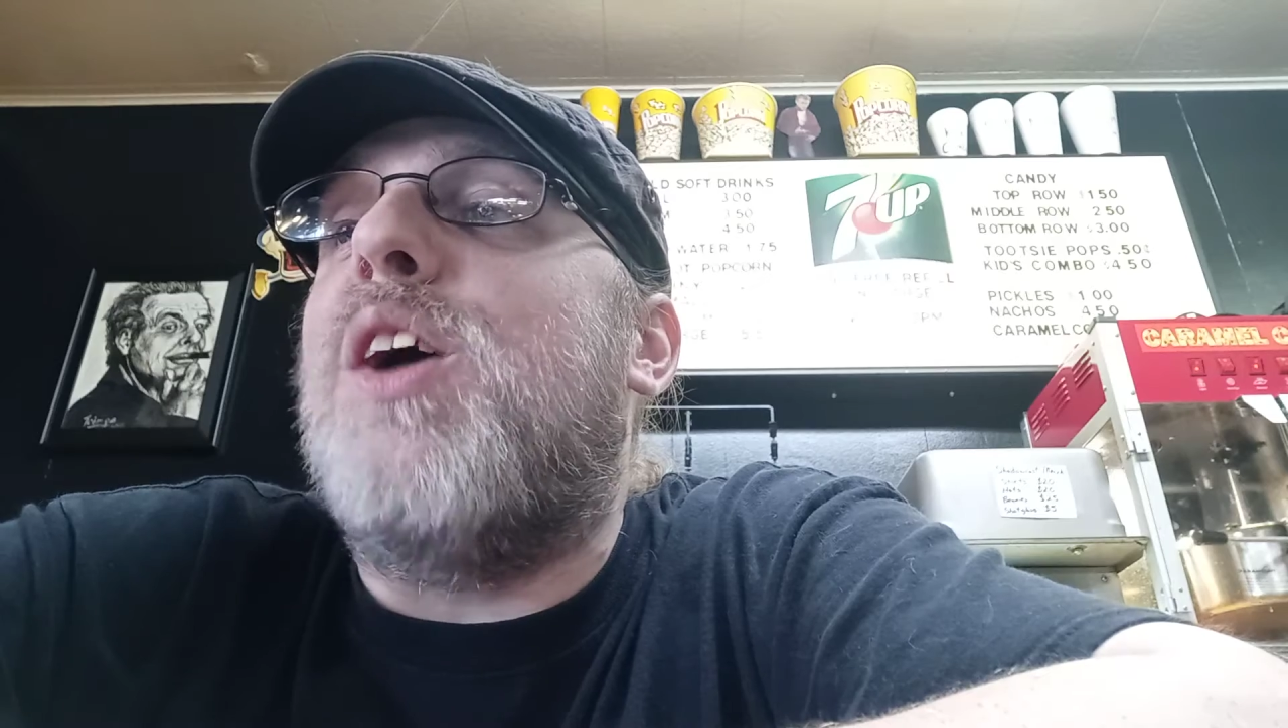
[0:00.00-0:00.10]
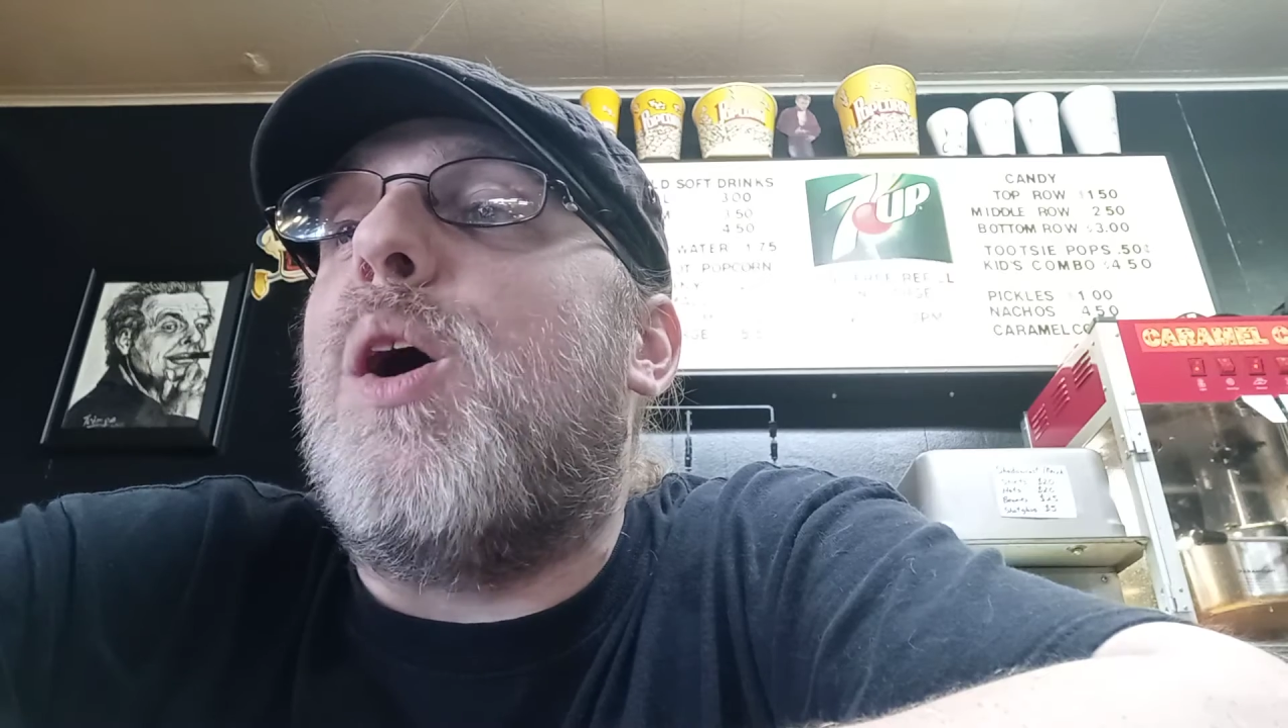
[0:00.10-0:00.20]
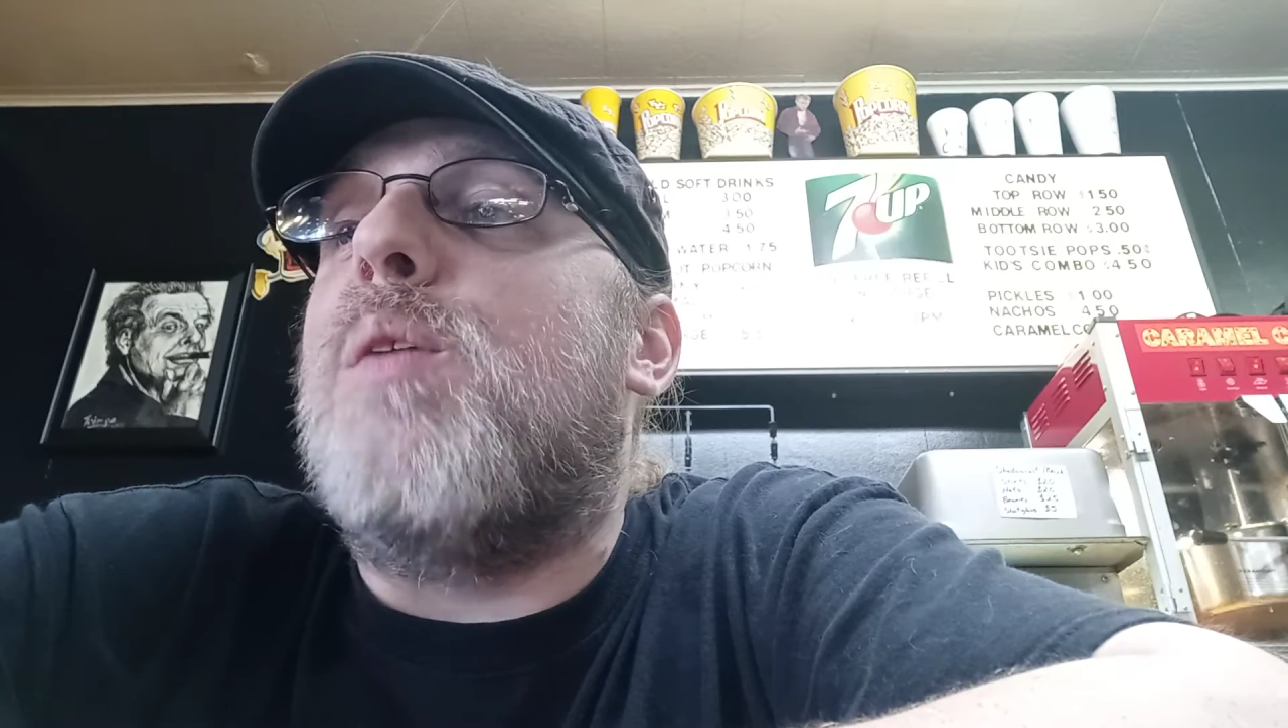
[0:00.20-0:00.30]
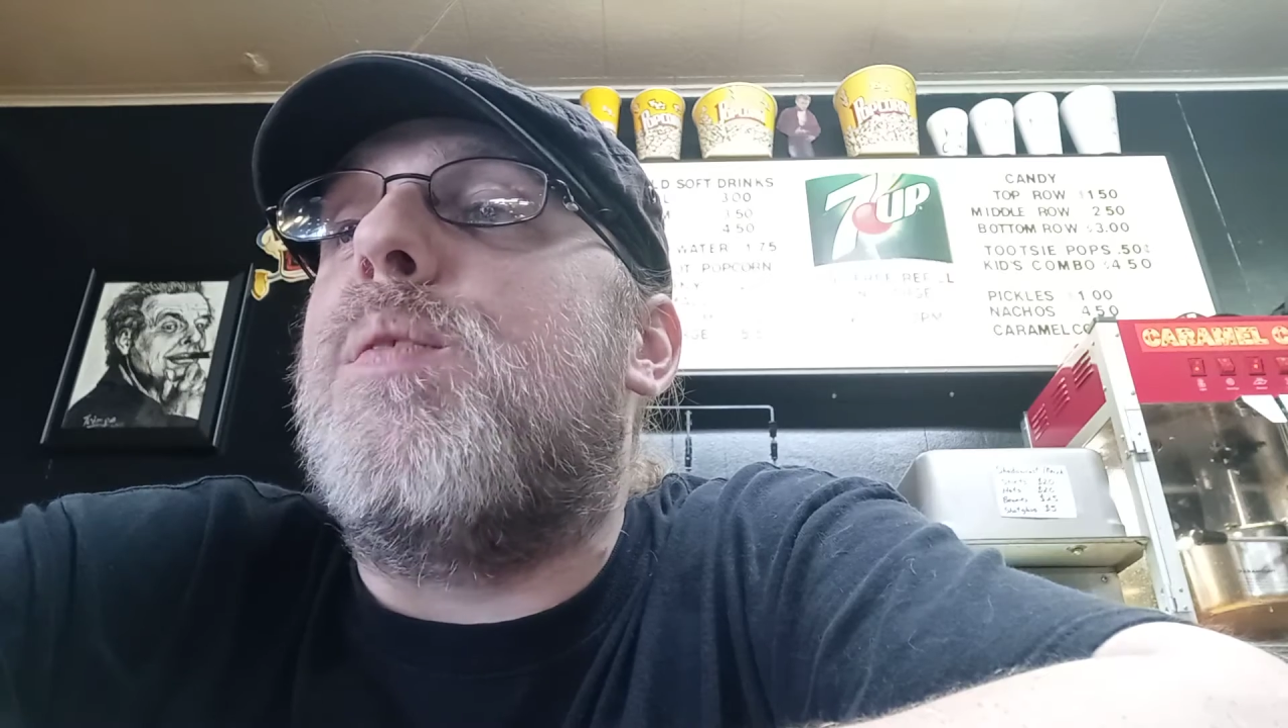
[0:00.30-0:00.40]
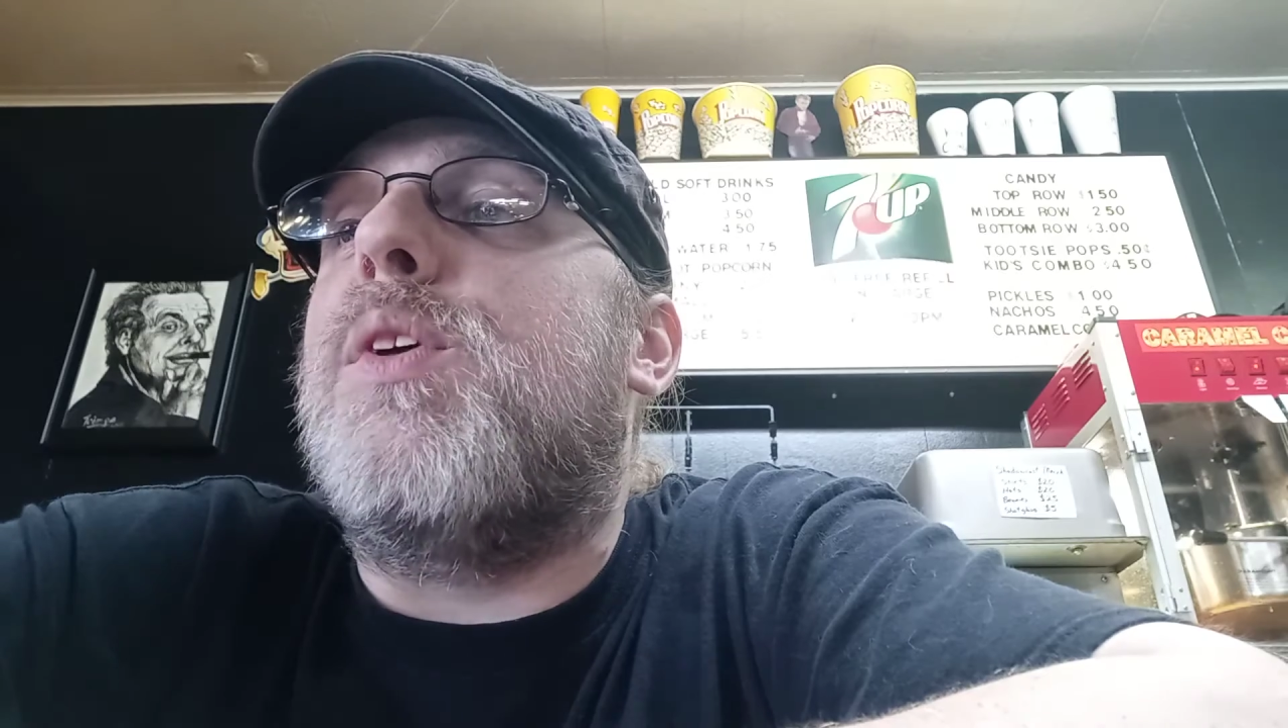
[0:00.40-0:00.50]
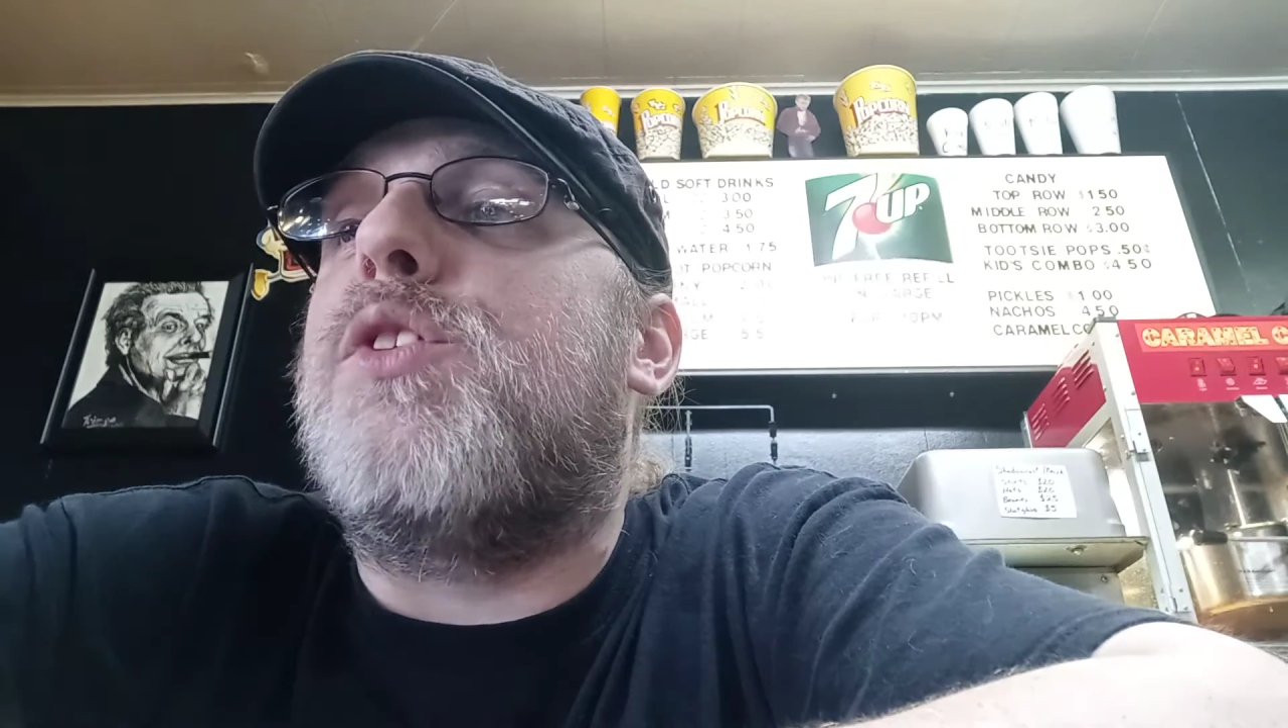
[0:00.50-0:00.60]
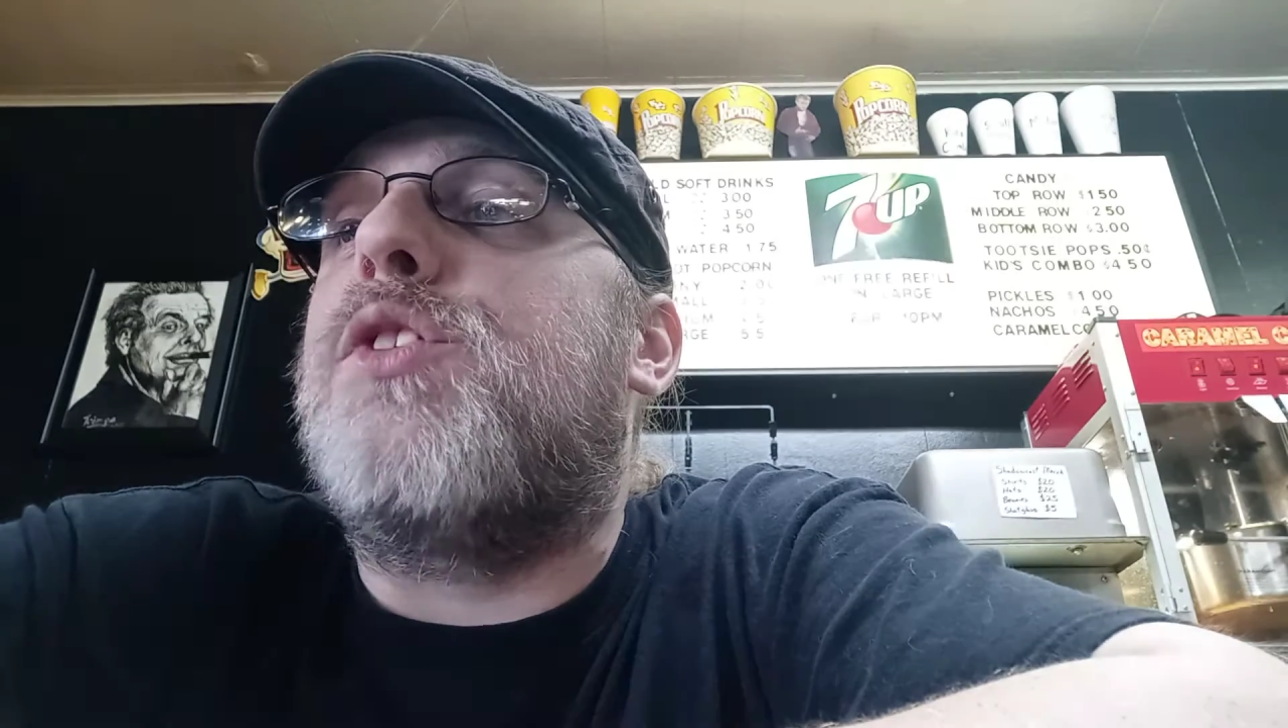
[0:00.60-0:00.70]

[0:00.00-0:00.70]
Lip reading: of the